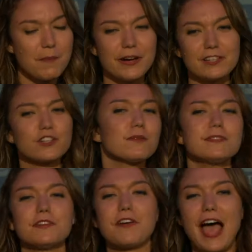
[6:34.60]
But in
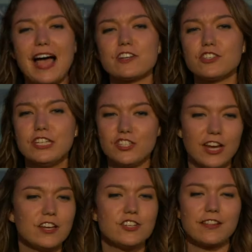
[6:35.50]
terms of actually
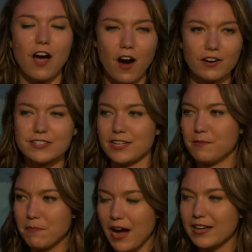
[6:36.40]
changing the hearts
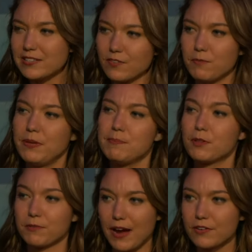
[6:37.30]
and minds of the
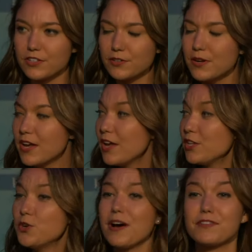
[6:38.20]
people around you,
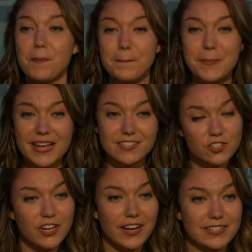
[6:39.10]
you have the best
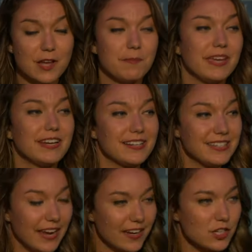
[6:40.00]
chance at making a
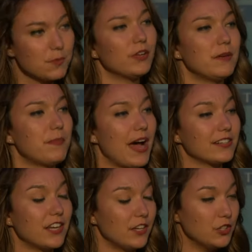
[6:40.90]
tangible
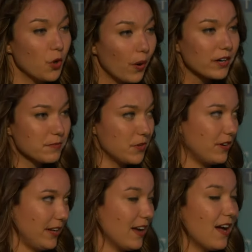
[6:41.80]
impact in your
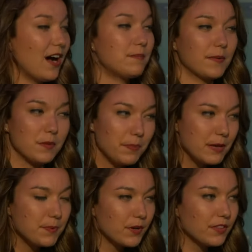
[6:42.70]
community among the
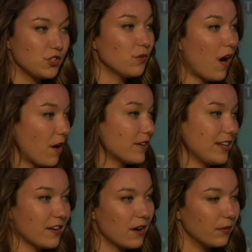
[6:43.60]
people that you are
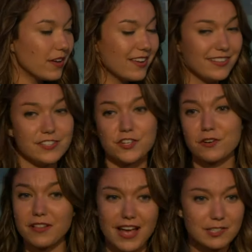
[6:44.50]
already know. These are your
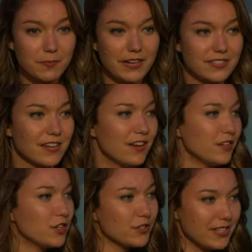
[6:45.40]
classmates,
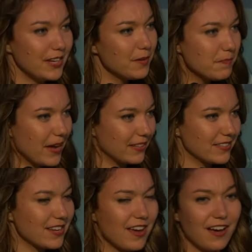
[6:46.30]
your teammates,
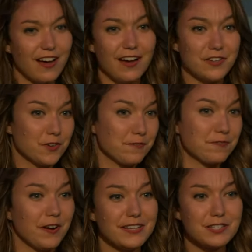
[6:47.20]
uh, your
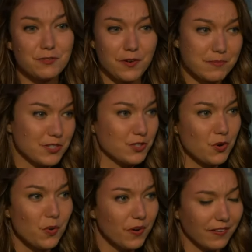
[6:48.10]
friends from
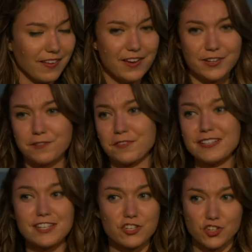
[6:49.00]
school, your
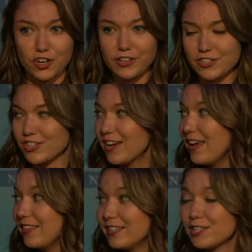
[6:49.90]
friends at church.
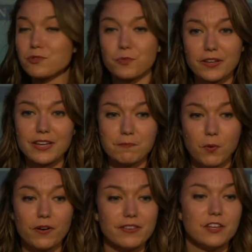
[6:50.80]
This is really
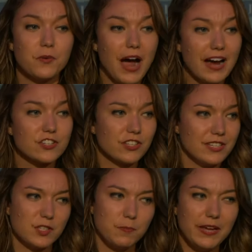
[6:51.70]
important that you actually
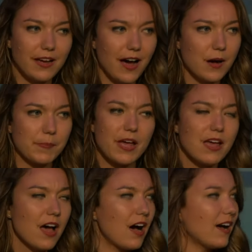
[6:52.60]
speak up.
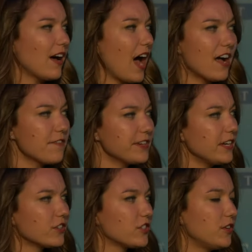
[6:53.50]
Uh, I often
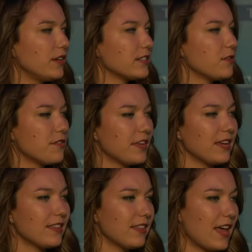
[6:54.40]
hear students who
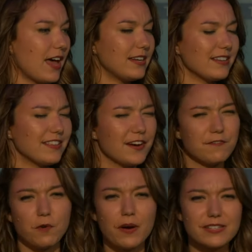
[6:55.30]
think that their
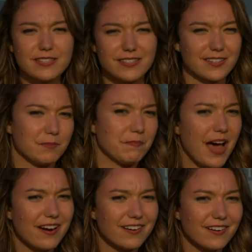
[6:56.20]
voice doesn't
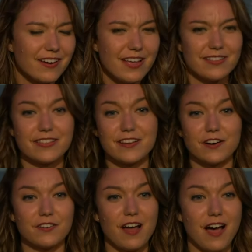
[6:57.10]
matter, that
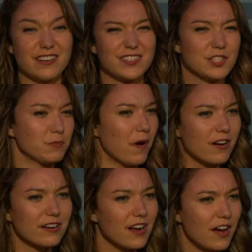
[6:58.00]
they're not
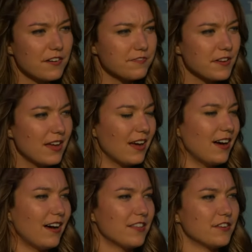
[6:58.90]
smart enough,
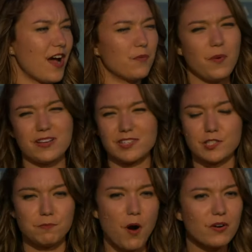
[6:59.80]
uh, they're not well
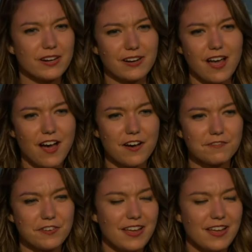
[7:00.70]
spoken enough,